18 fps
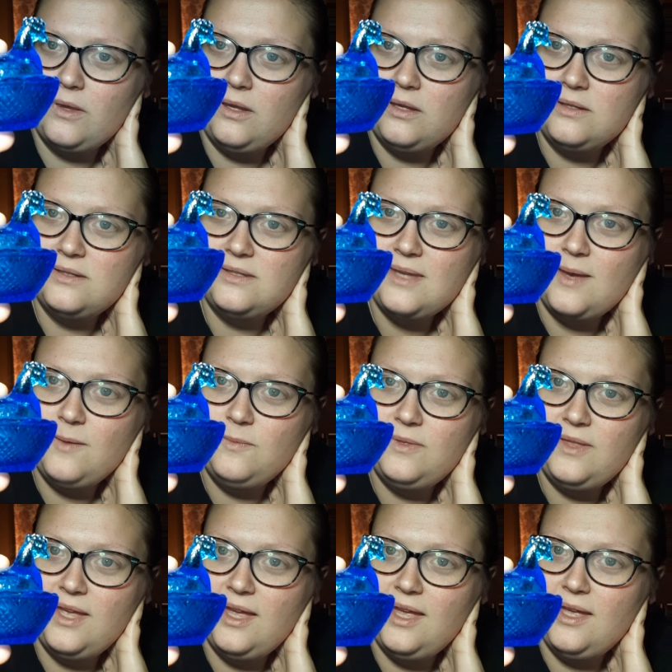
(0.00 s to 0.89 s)
Same
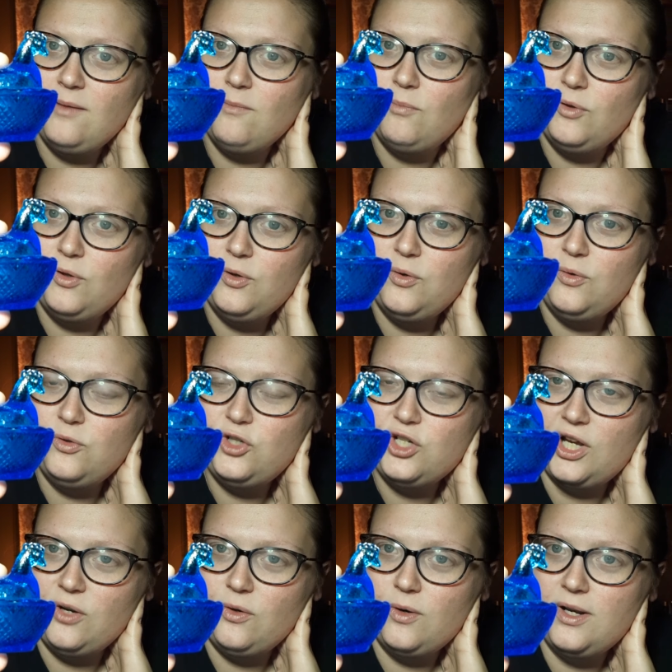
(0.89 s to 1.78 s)
thing, blue
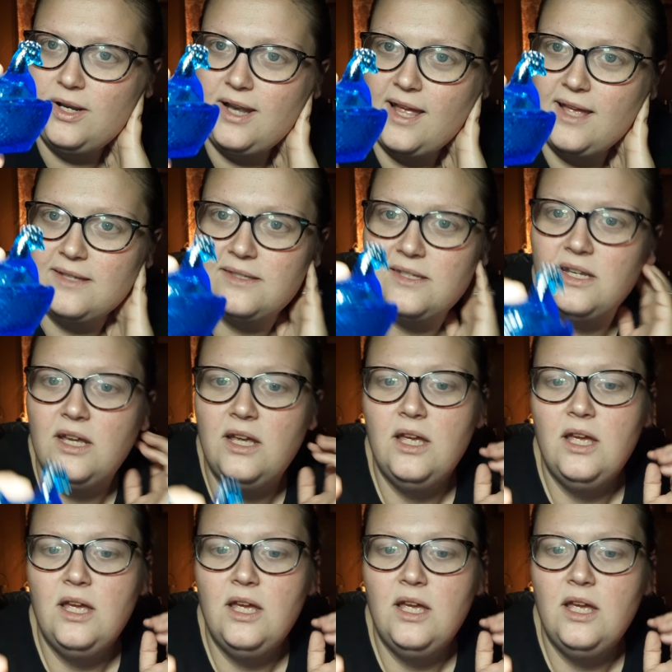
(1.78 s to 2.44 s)
chicken on a nest.